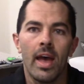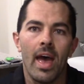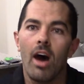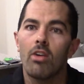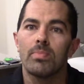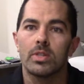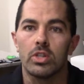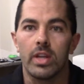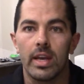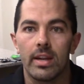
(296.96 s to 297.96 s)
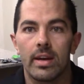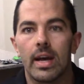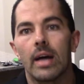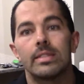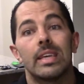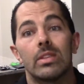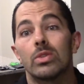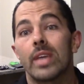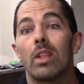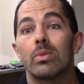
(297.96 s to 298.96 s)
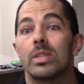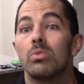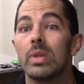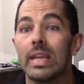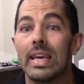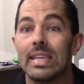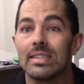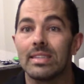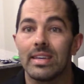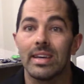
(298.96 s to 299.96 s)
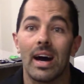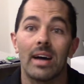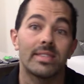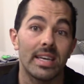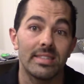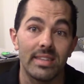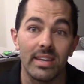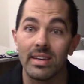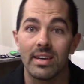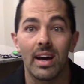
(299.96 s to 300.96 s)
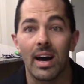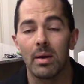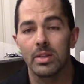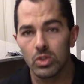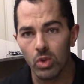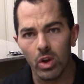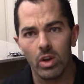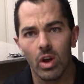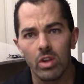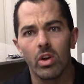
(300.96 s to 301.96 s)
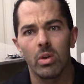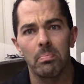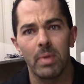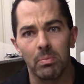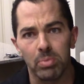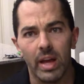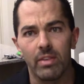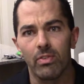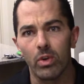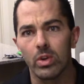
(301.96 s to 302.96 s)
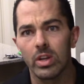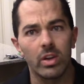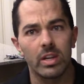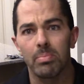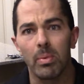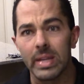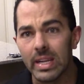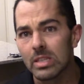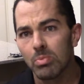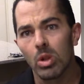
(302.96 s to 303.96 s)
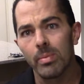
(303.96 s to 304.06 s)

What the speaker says: however much you need to get those calories in really easily, tasty. It's not a big plate of food. You only probably need a small